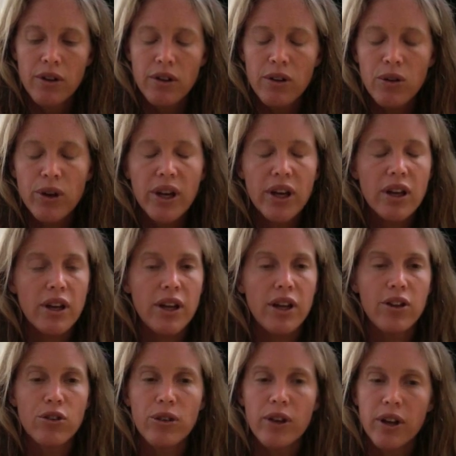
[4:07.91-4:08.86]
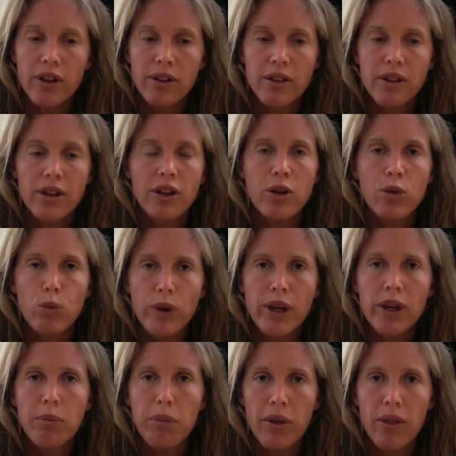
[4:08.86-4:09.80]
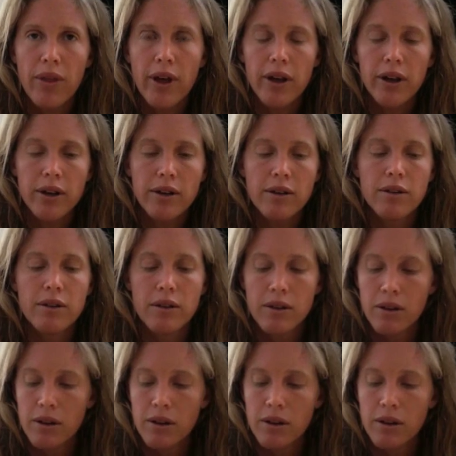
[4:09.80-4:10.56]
you can't handle anything, you're weak and pathetic,